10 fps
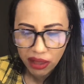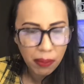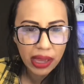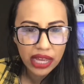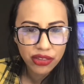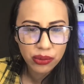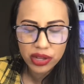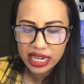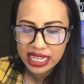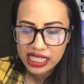my other one
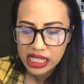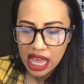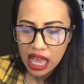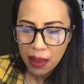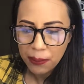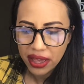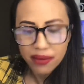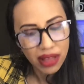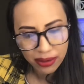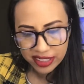is, but
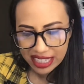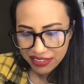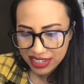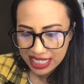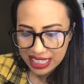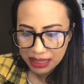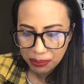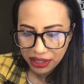I will definitely put